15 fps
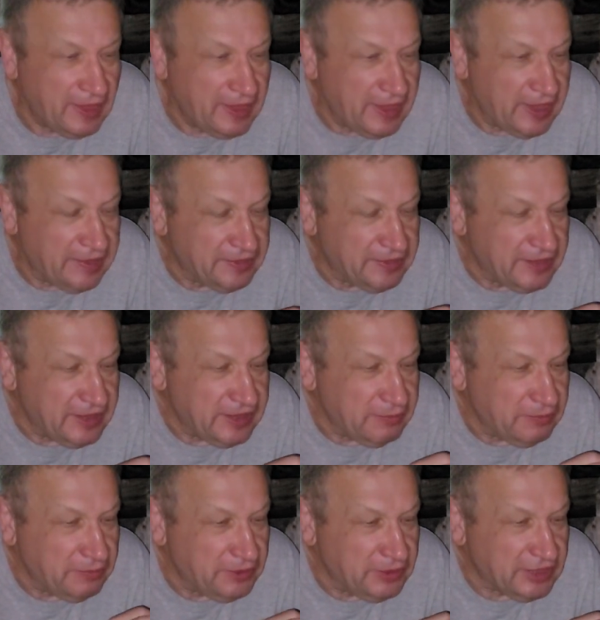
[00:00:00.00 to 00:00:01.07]
and then
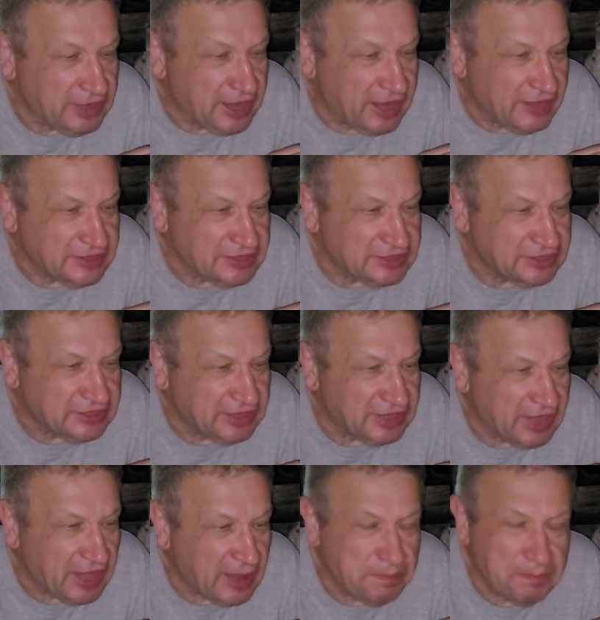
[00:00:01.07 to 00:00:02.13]
will constantly
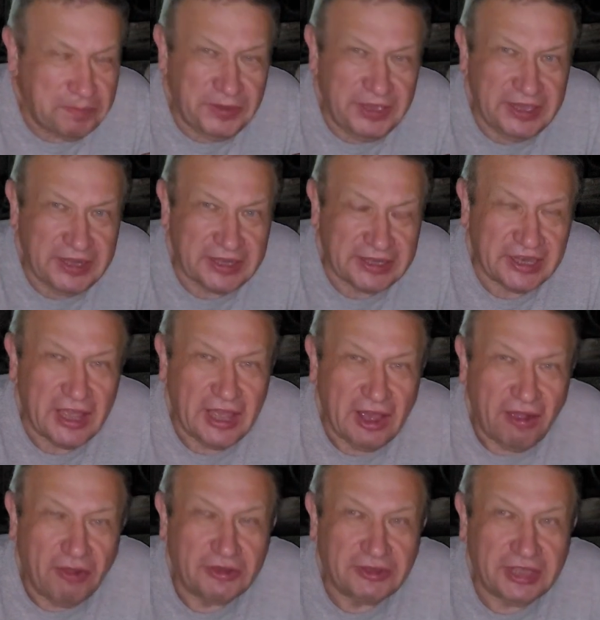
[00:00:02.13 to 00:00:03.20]
appear
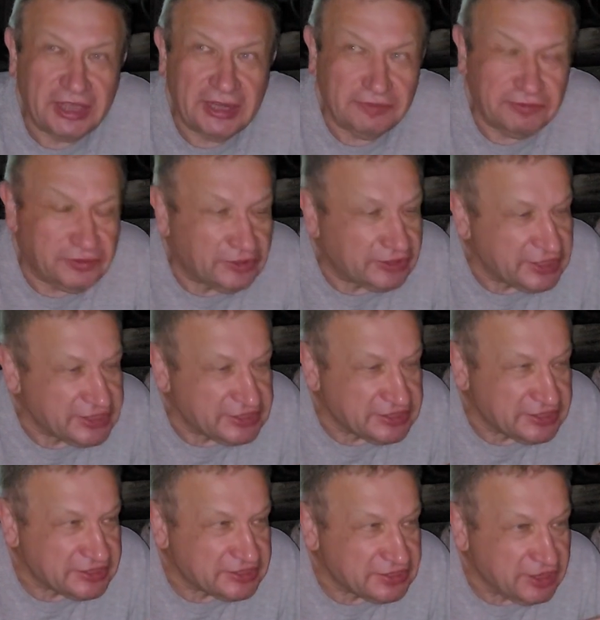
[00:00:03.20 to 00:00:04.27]
on the
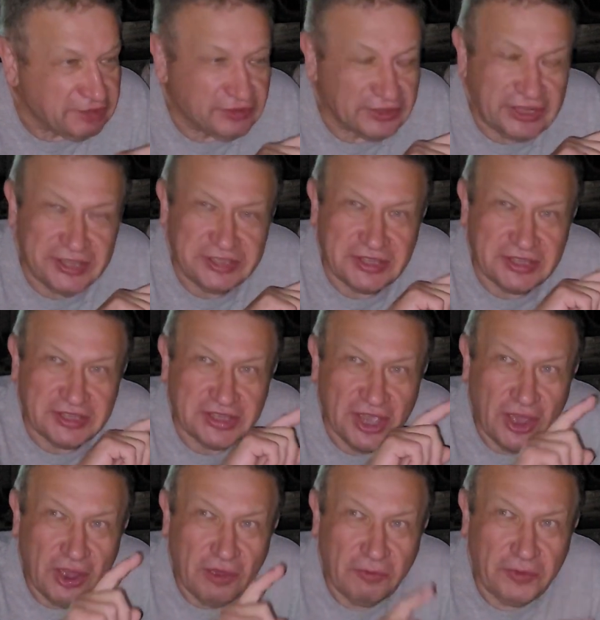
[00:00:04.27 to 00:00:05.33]
inflorescence. So inflorescence
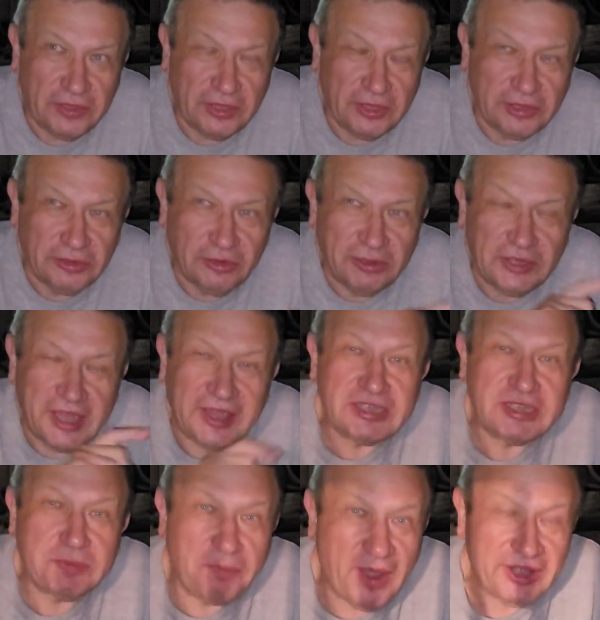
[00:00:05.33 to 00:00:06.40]
will look like a
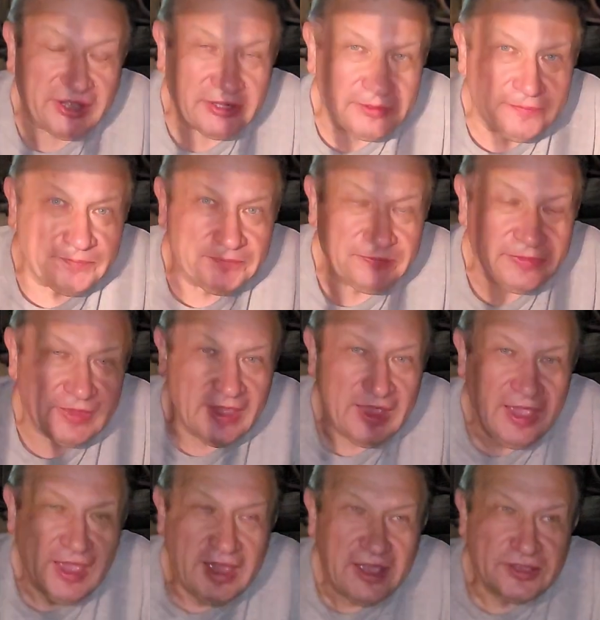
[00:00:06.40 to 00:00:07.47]
spiral.
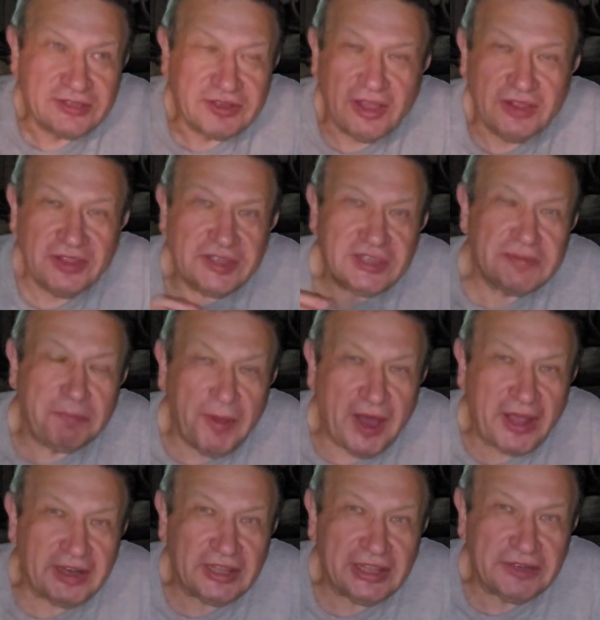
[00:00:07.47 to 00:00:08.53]
So this
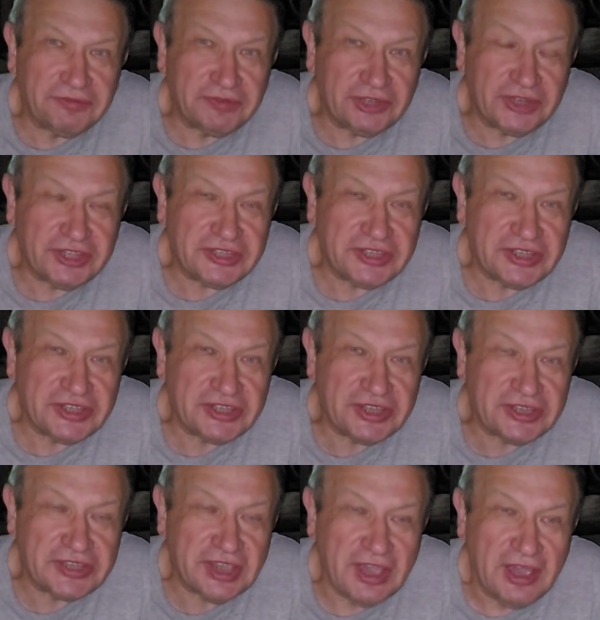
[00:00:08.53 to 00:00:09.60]
spiral
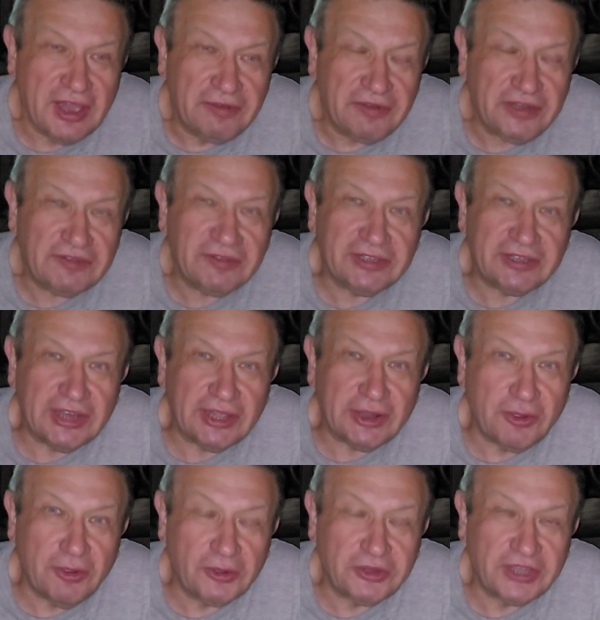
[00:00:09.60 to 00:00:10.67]
inflorescences frequently
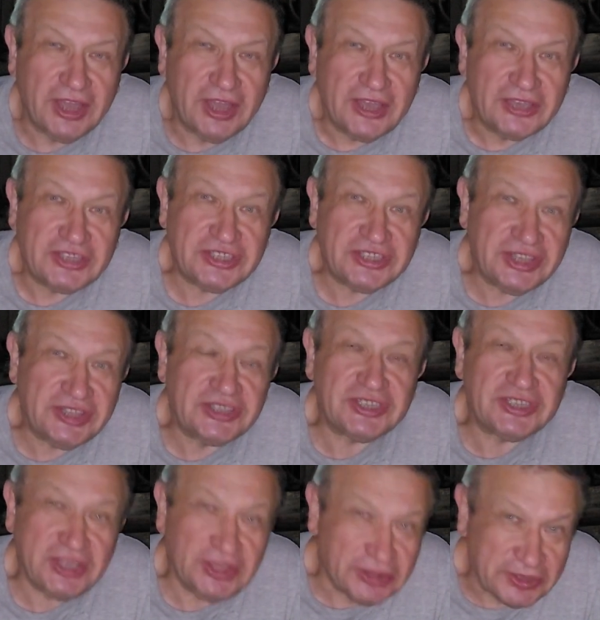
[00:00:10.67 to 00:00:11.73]
called
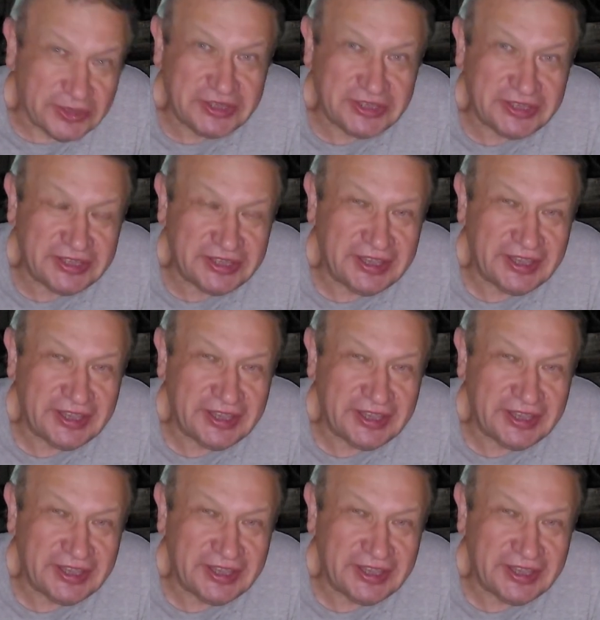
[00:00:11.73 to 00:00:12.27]
syncinous.